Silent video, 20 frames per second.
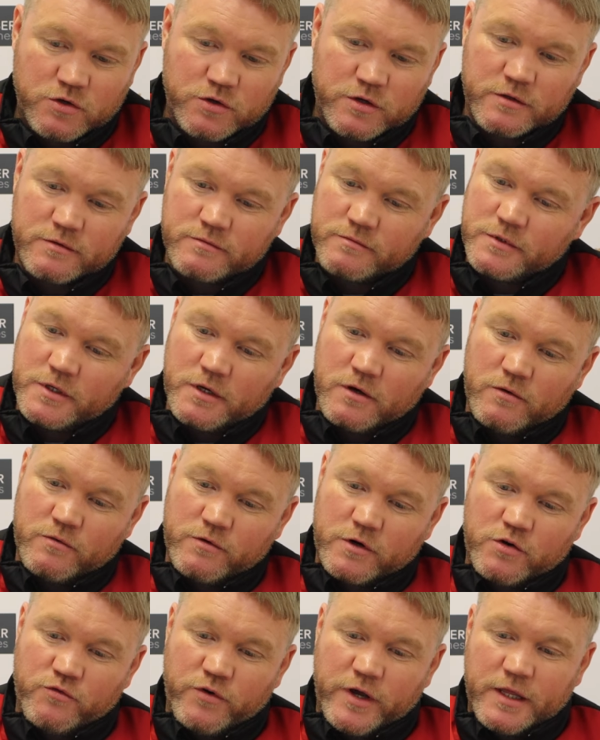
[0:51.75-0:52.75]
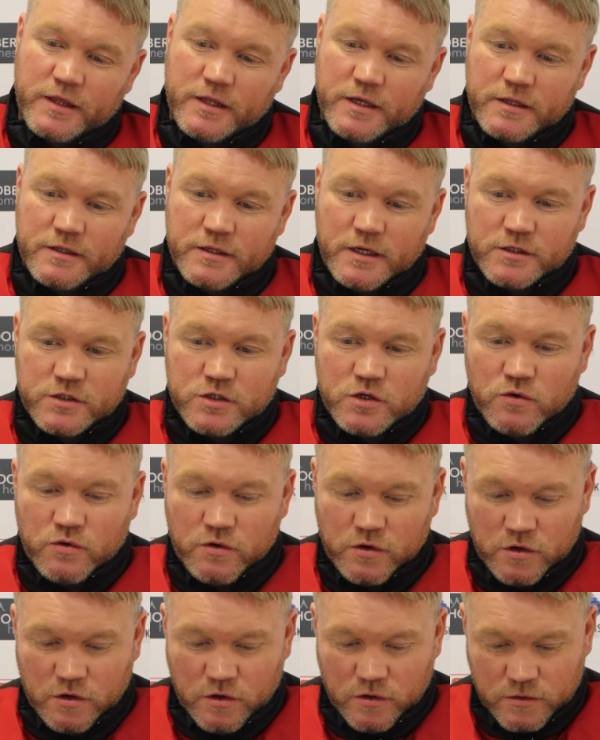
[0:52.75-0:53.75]
Good at, you know, creating and
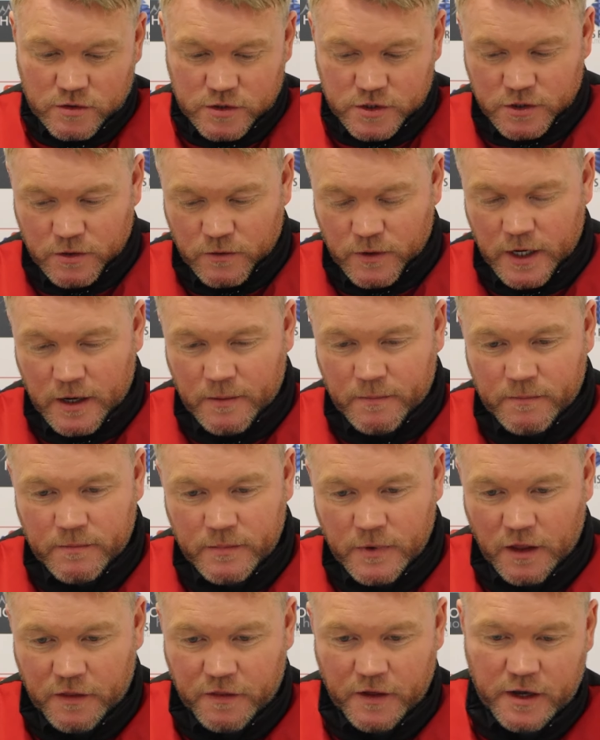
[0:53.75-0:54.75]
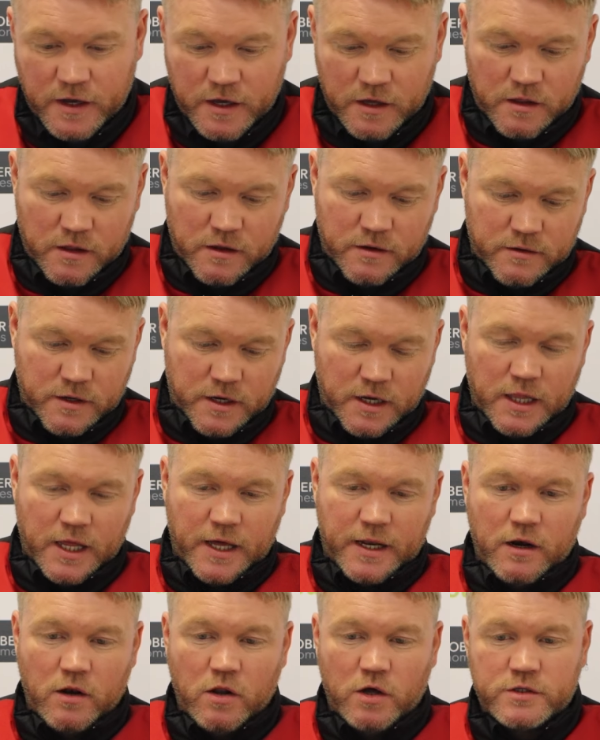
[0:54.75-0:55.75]
scoring goals. So I think he'll
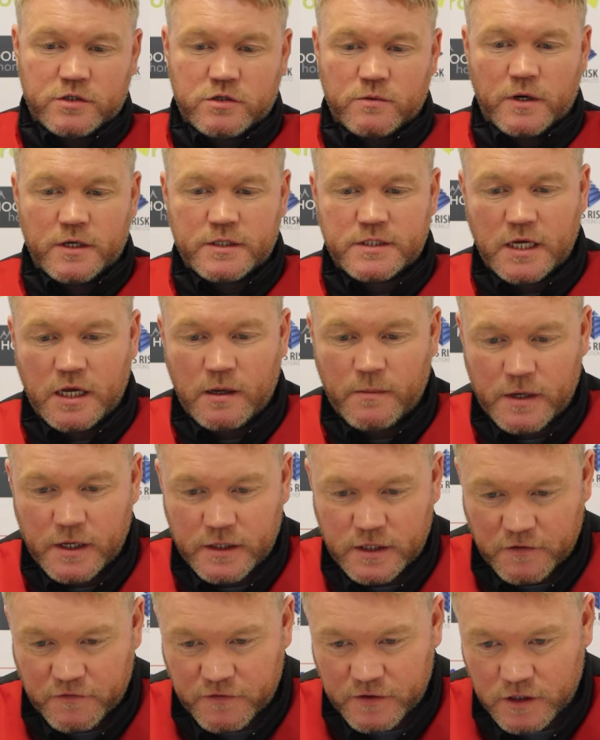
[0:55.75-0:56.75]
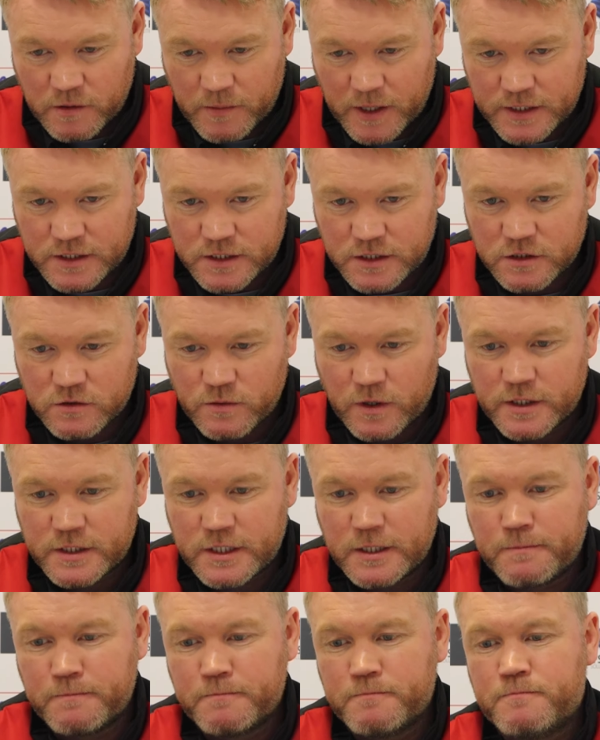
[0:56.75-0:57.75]
add a lot to our team and a different dimension to our
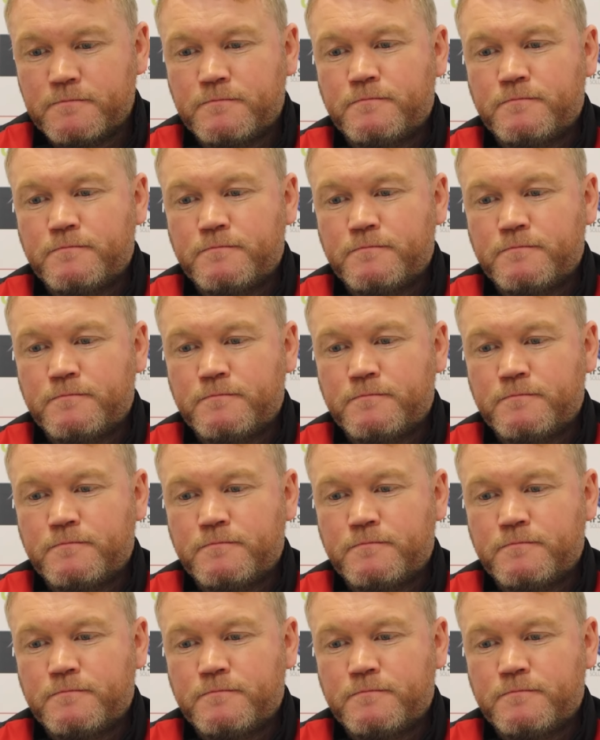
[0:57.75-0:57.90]
team.